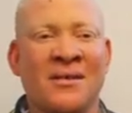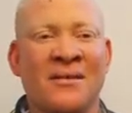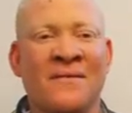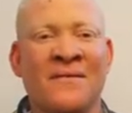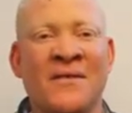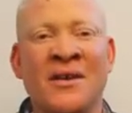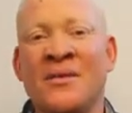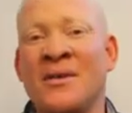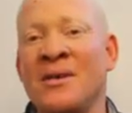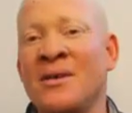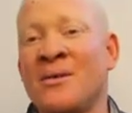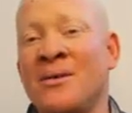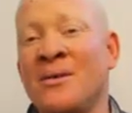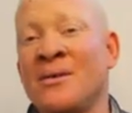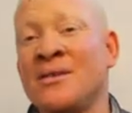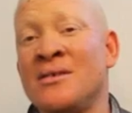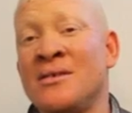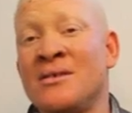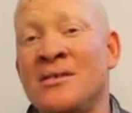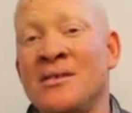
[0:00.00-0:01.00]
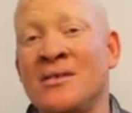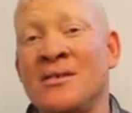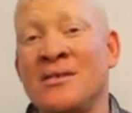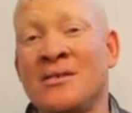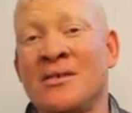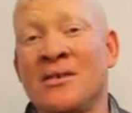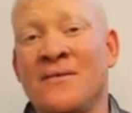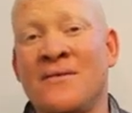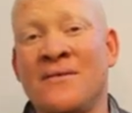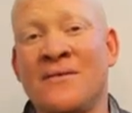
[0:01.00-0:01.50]
varying
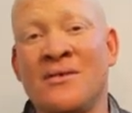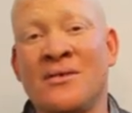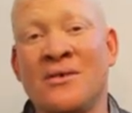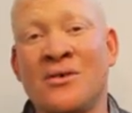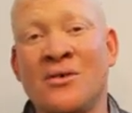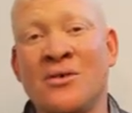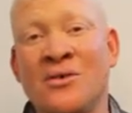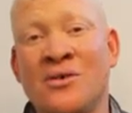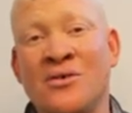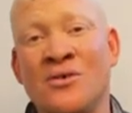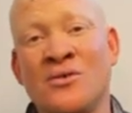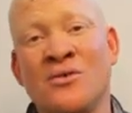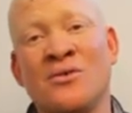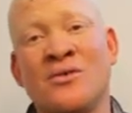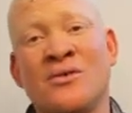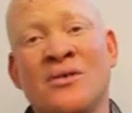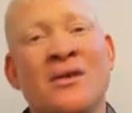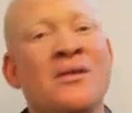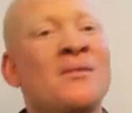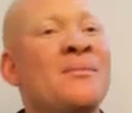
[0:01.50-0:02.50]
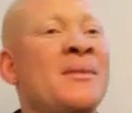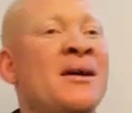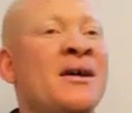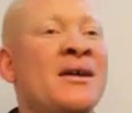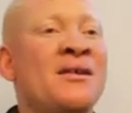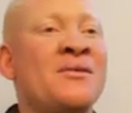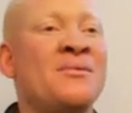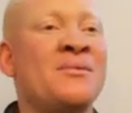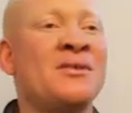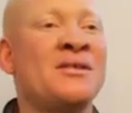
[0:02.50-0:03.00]
quantities of cocoa
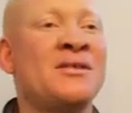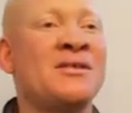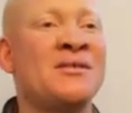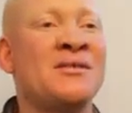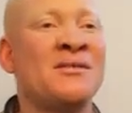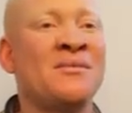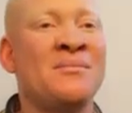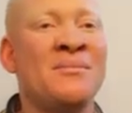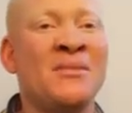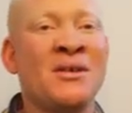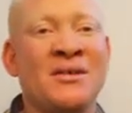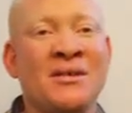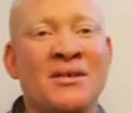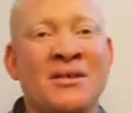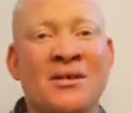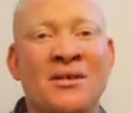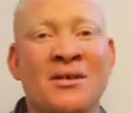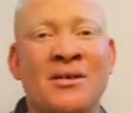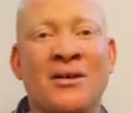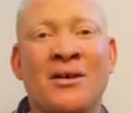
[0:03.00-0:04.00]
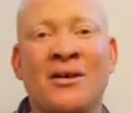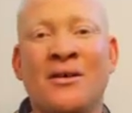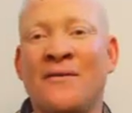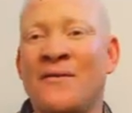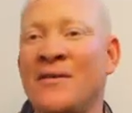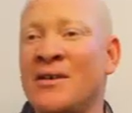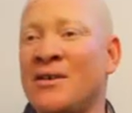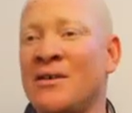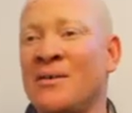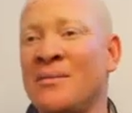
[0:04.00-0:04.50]
combined with milk or
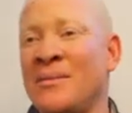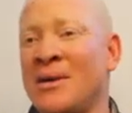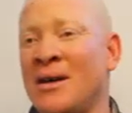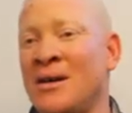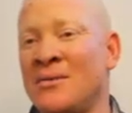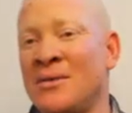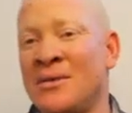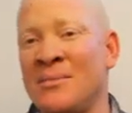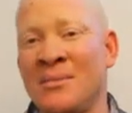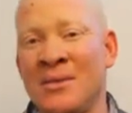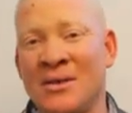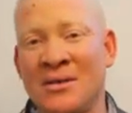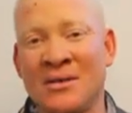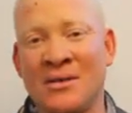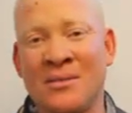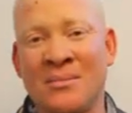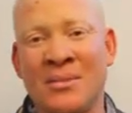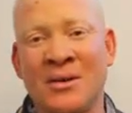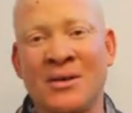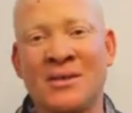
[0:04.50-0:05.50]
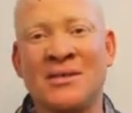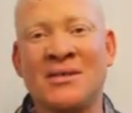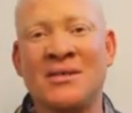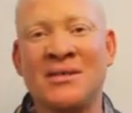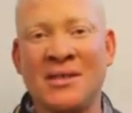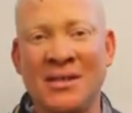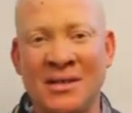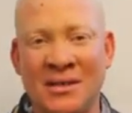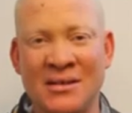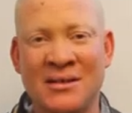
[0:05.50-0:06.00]
coffee combined with milk, but
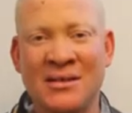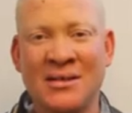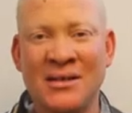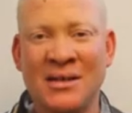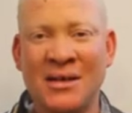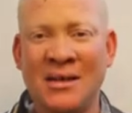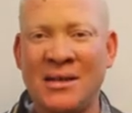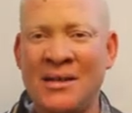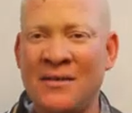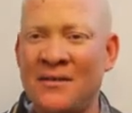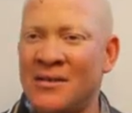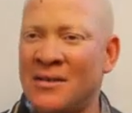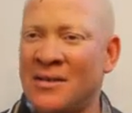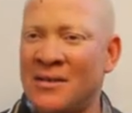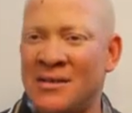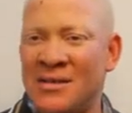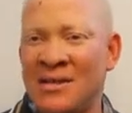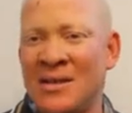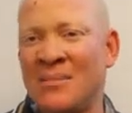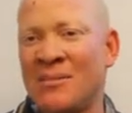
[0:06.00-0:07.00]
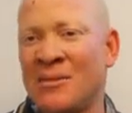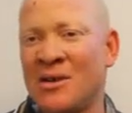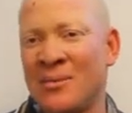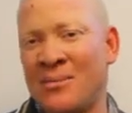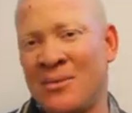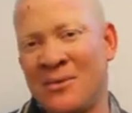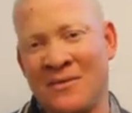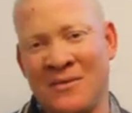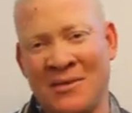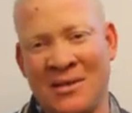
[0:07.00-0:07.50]
still they give you the same
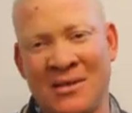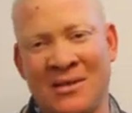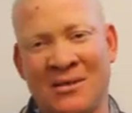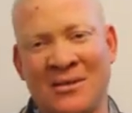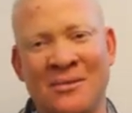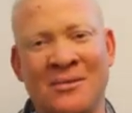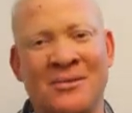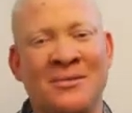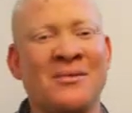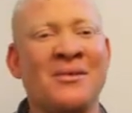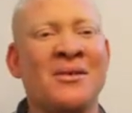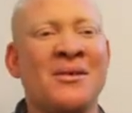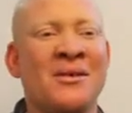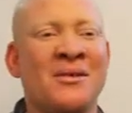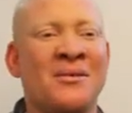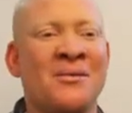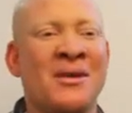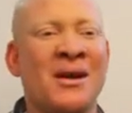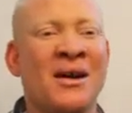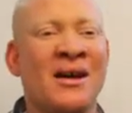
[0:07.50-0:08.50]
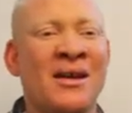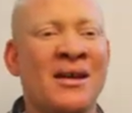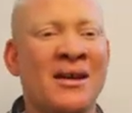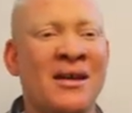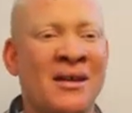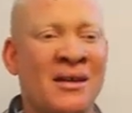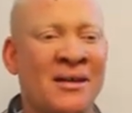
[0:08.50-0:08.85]
cup of tea. So we are